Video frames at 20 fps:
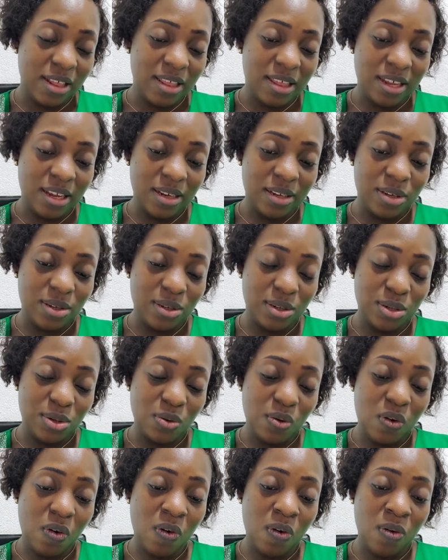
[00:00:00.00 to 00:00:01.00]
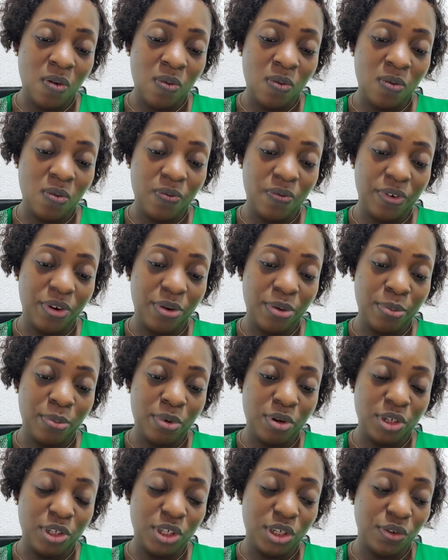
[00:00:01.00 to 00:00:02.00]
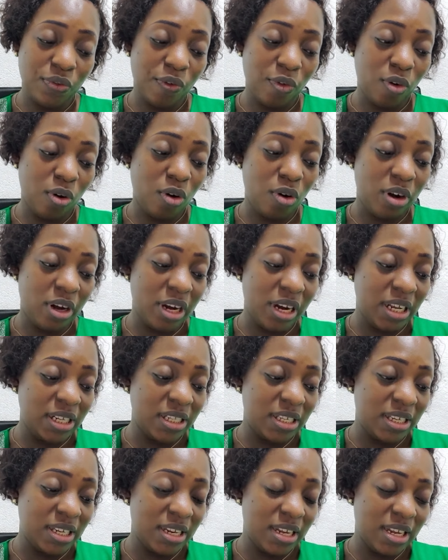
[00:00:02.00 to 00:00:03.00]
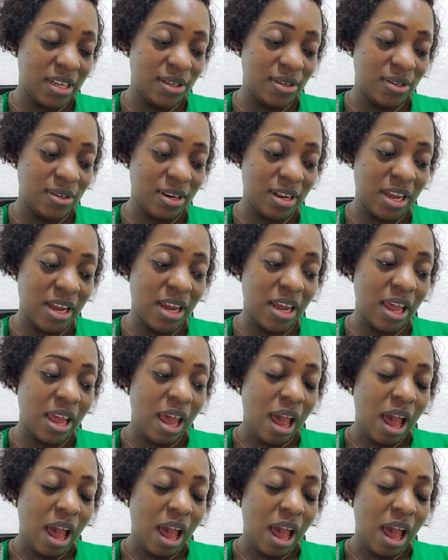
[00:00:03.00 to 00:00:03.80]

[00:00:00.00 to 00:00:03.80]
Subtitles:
Thank you so all very much for connecting here today.